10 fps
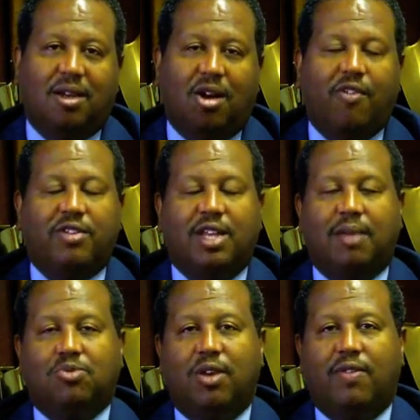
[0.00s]

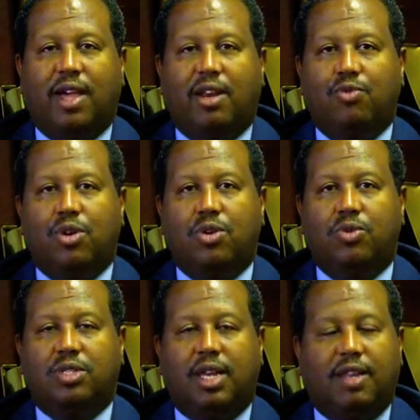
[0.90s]
Oftentimes we have a lot of
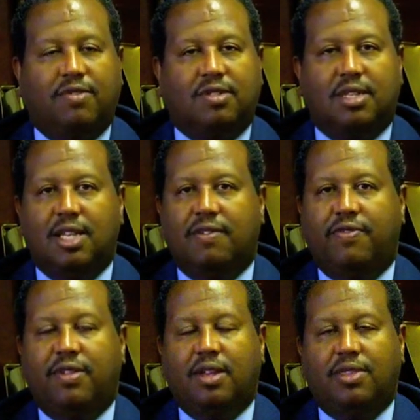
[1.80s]
roads that have just
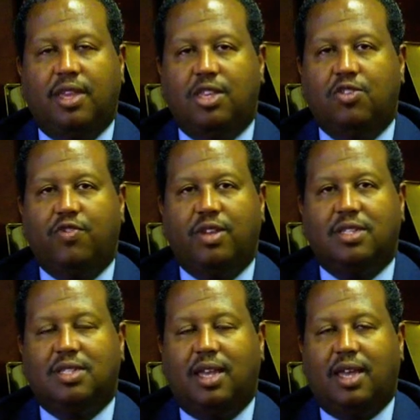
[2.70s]
lived their
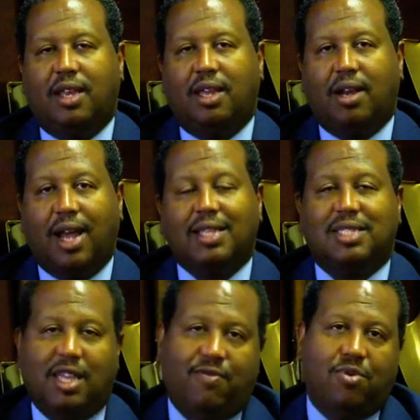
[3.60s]
usefulness and they are not
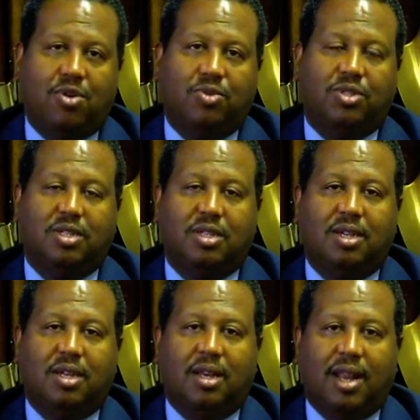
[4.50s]
safe roads.
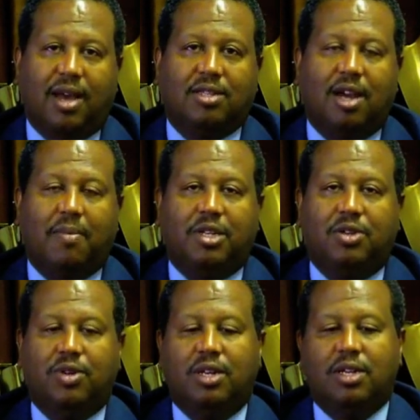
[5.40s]
Now's our
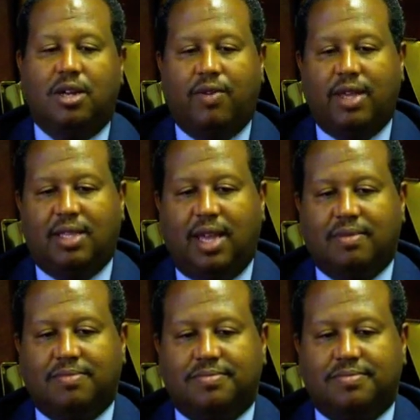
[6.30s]
opportunity to correct that.